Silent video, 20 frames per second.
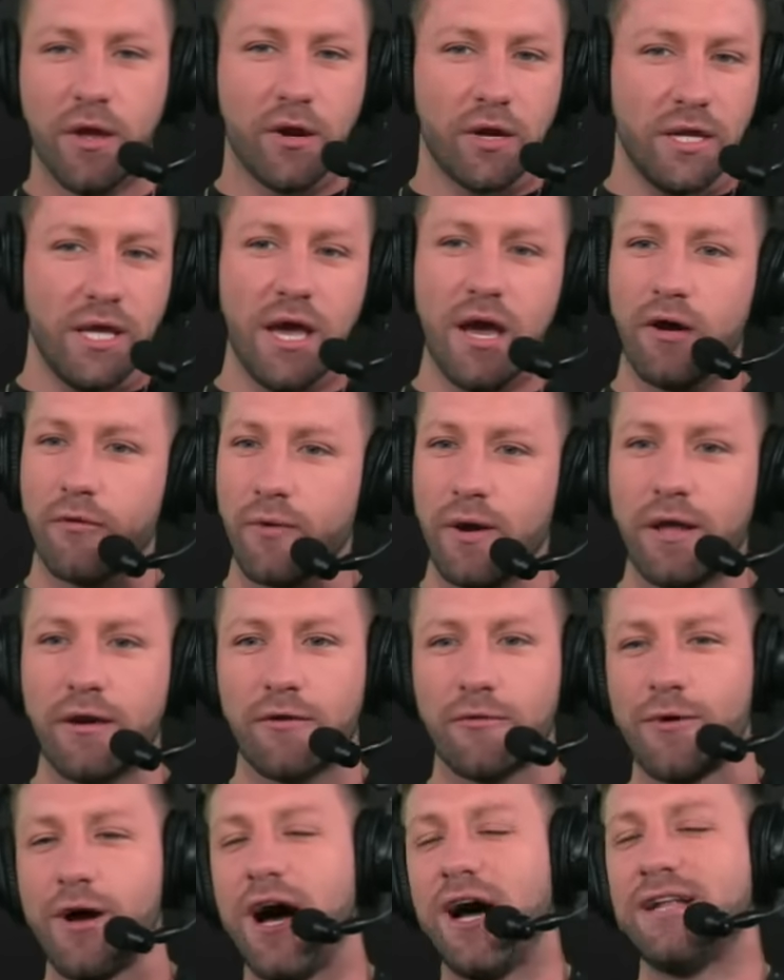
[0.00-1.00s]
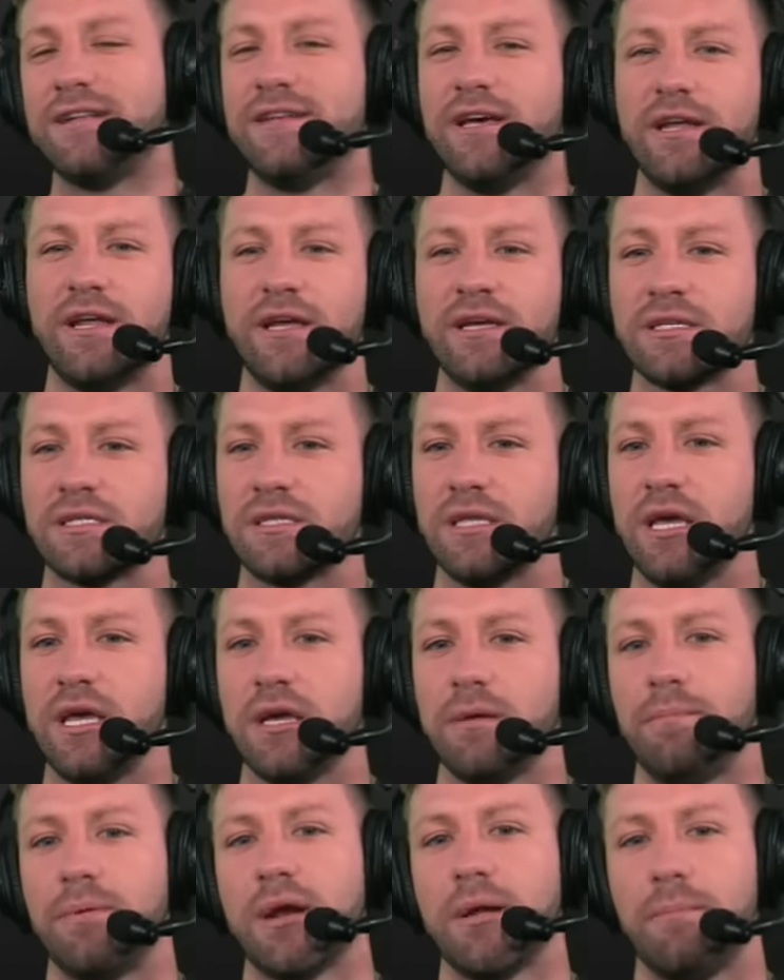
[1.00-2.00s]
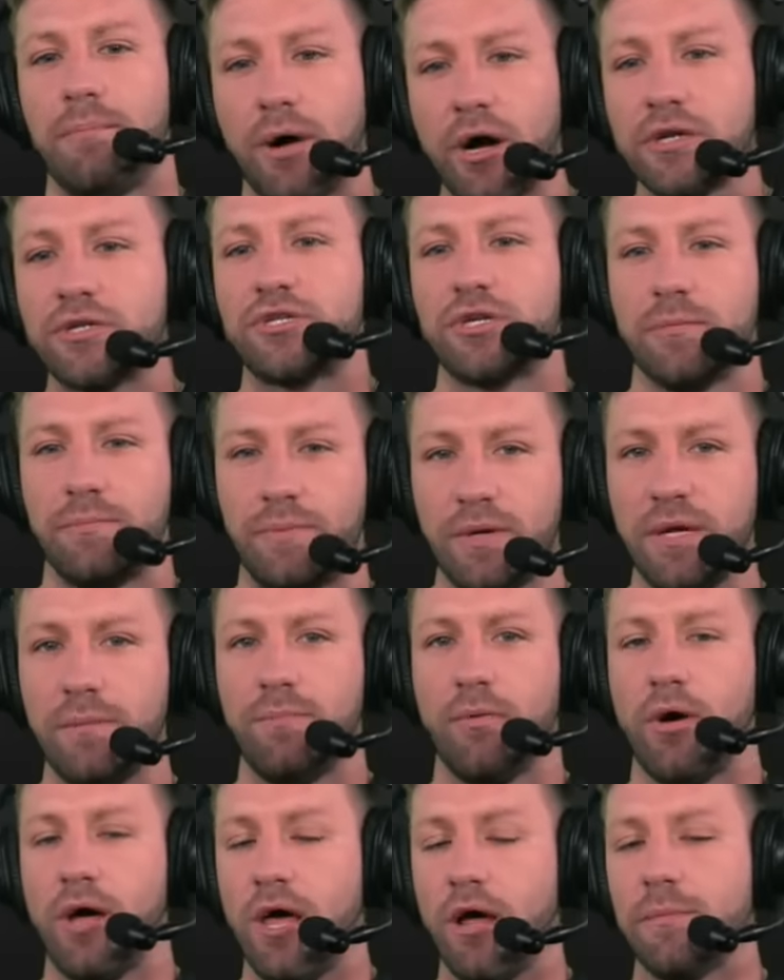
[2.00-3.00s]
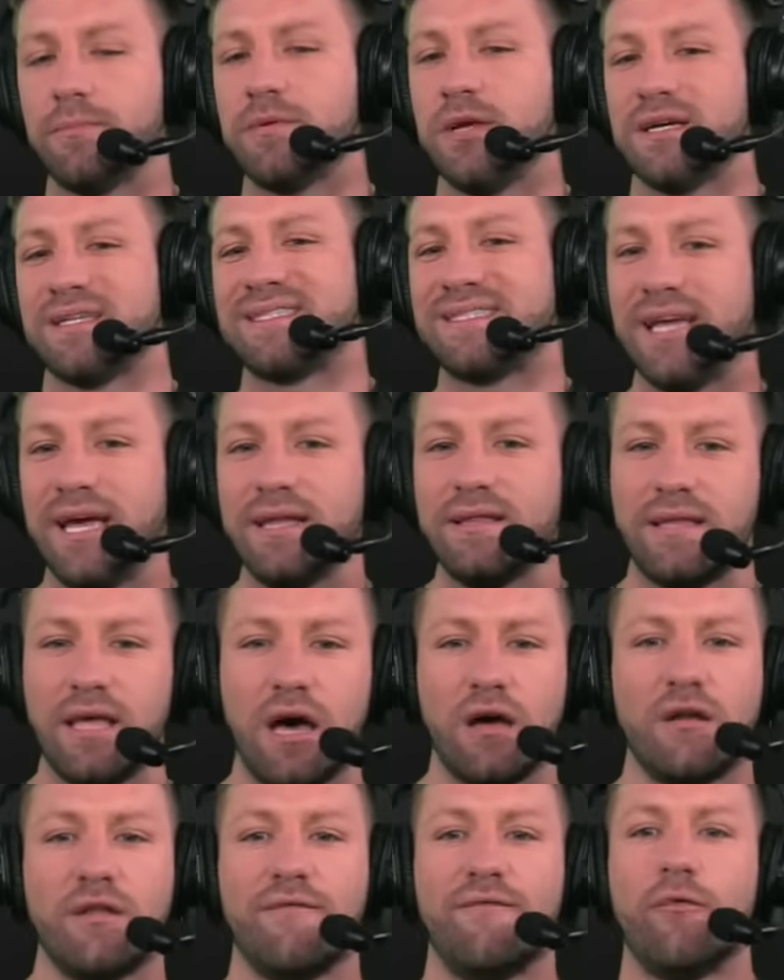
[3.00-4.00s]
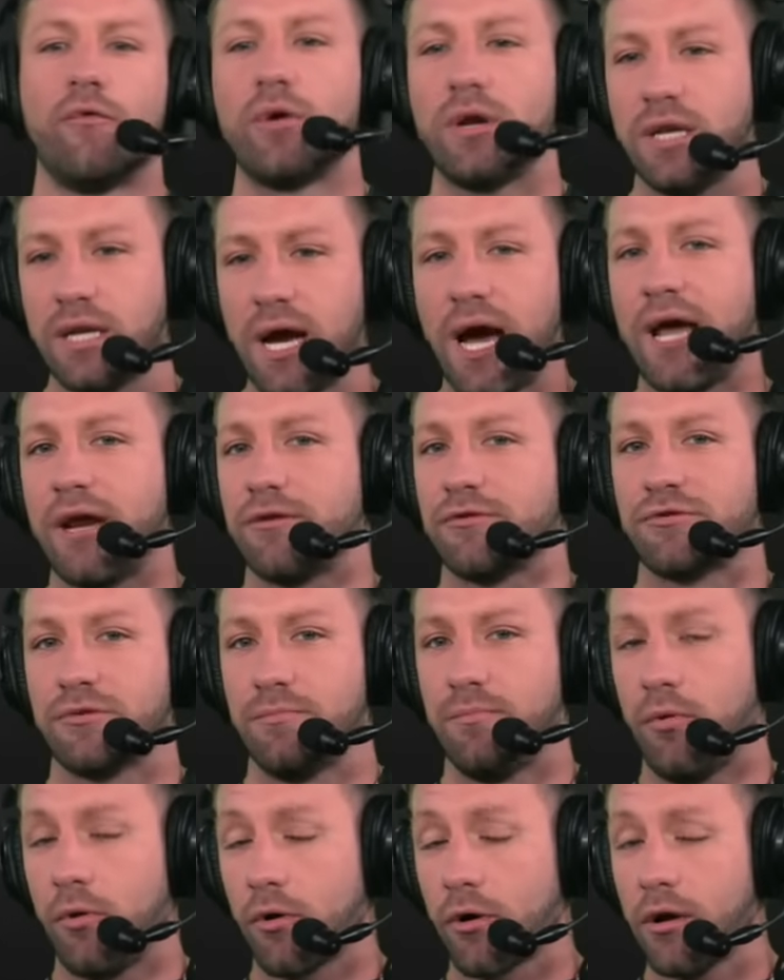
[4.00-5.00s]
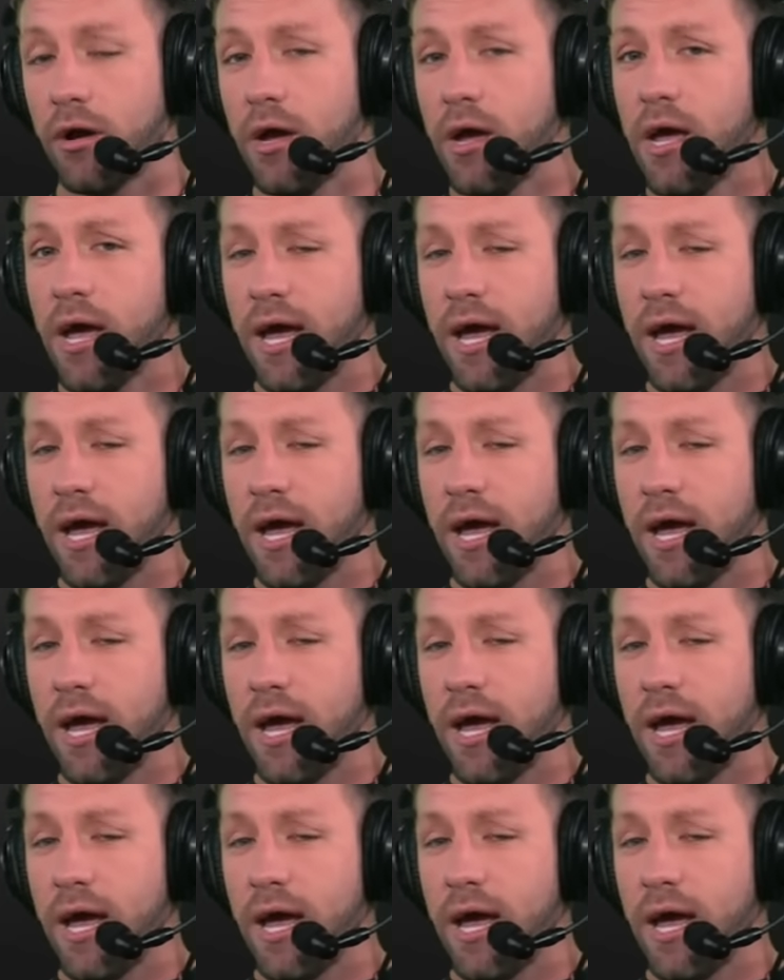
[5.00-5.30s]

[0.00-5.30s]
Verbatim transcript: Yeah, Raider Ron did his thing, but a bunch of people helped us take down the 49ers report.